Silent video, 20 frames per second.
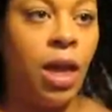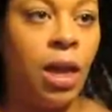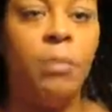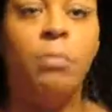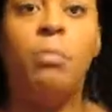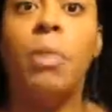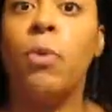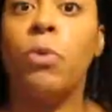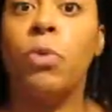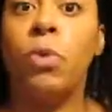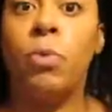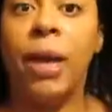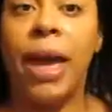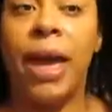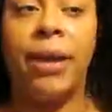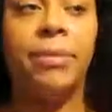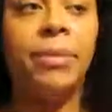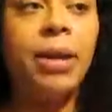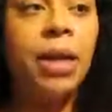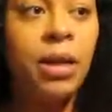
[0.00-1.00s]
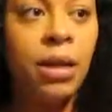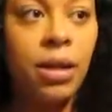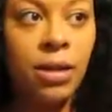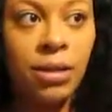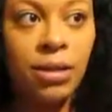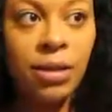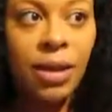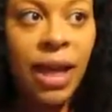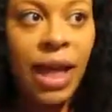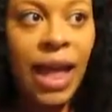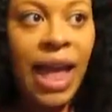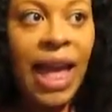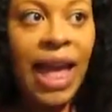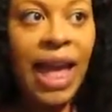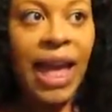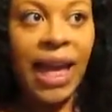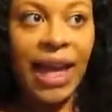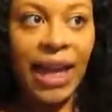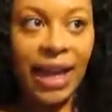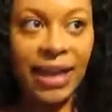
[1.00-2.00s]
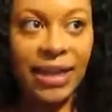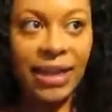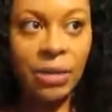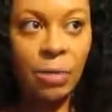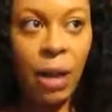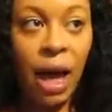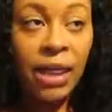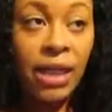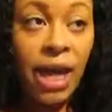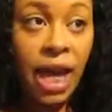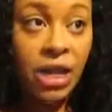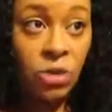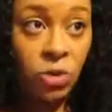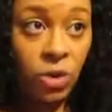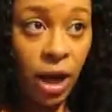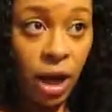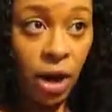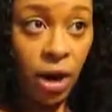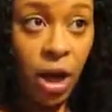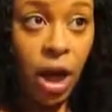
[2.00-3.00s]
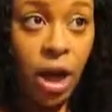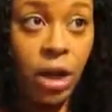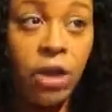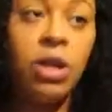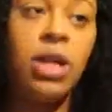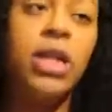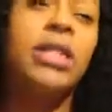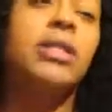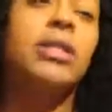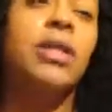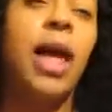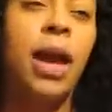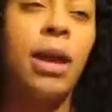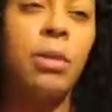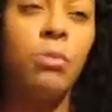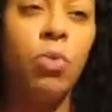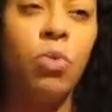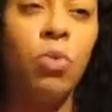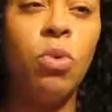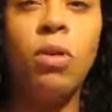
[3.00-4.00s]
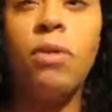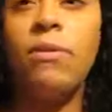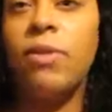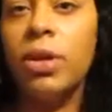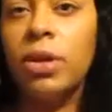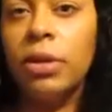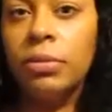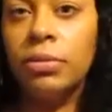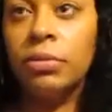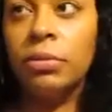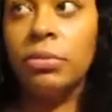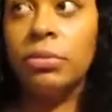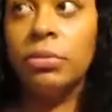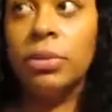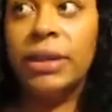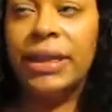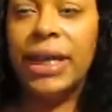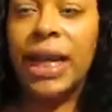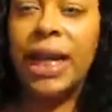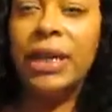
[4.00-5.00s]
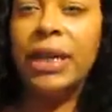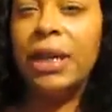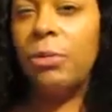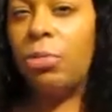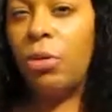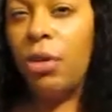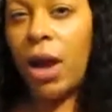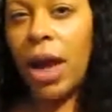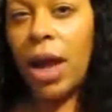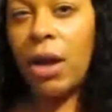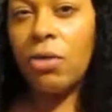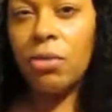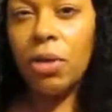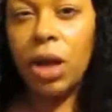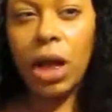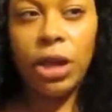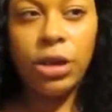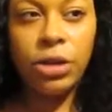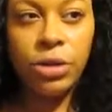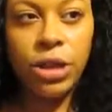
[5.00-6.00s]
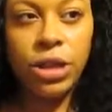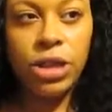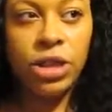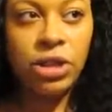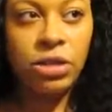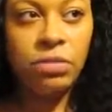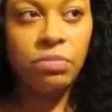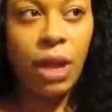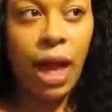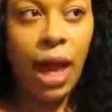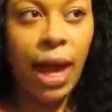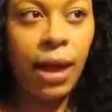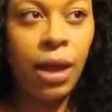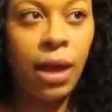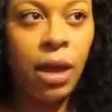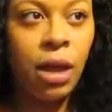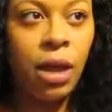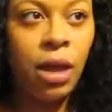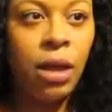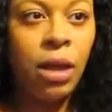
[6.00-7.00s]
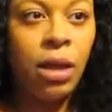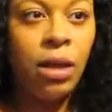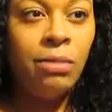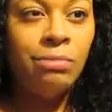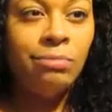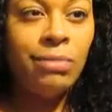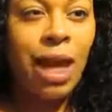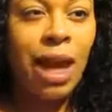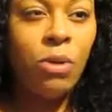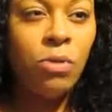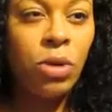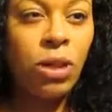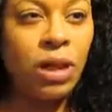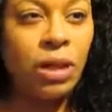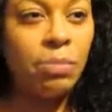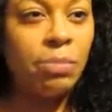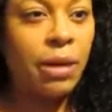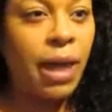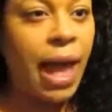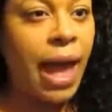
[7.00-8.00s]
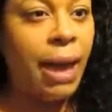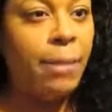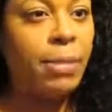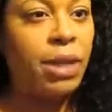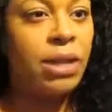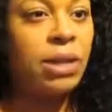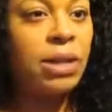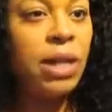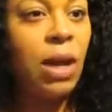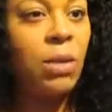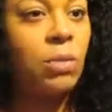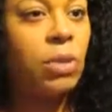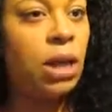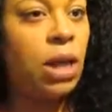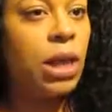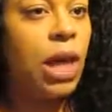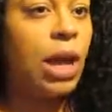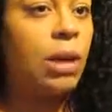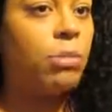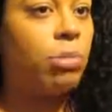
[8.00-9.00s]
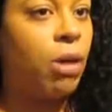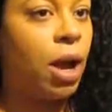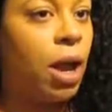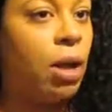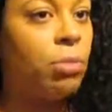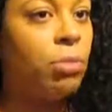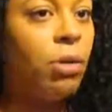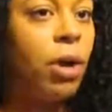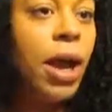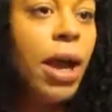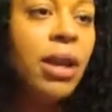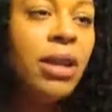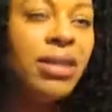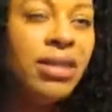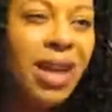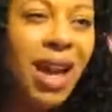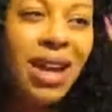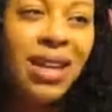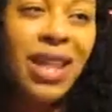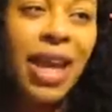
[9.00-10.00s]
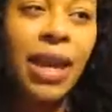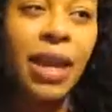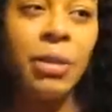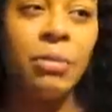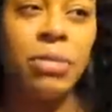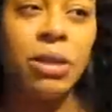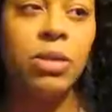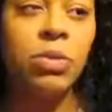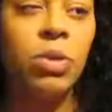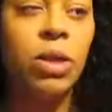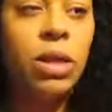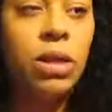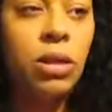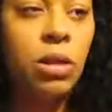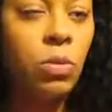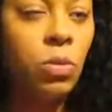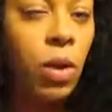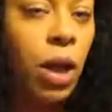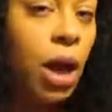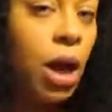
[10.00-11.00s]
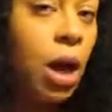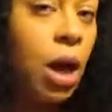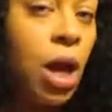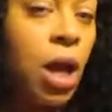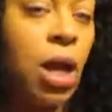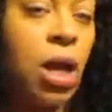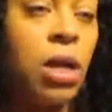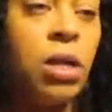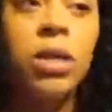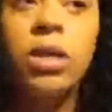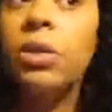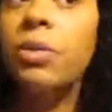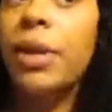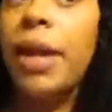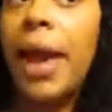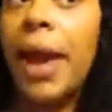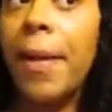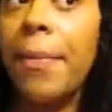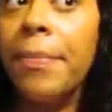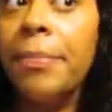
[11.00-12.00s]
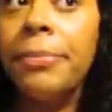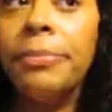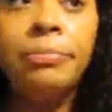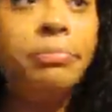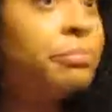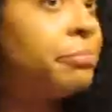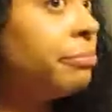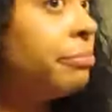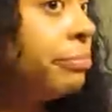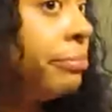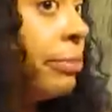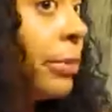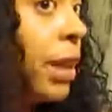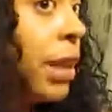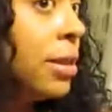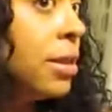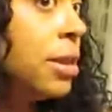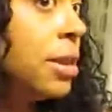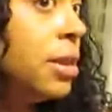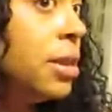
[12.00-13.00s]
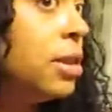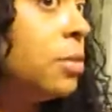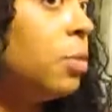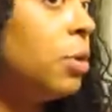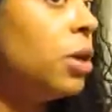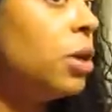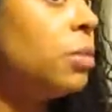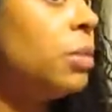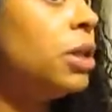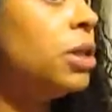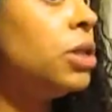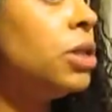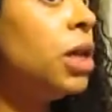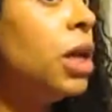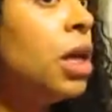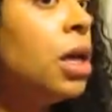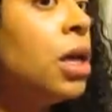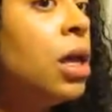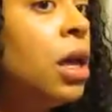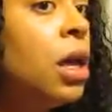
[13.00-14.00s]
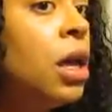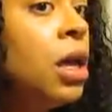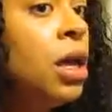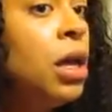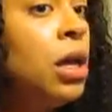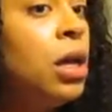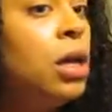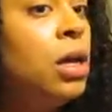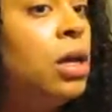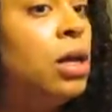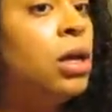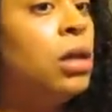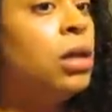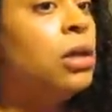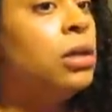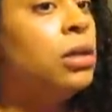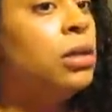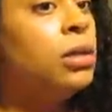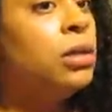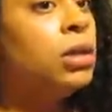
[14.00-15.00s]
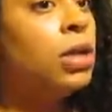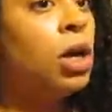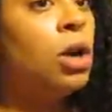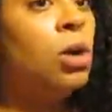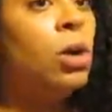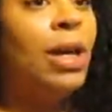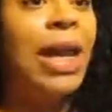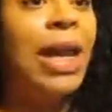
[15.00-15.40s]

my roommate. It's my natural hair color is like more of a sandy brown colorish, like not really black, but it's not really like brown. It's kind of like in between somewhere. So yeah, this is pretty much it. So, and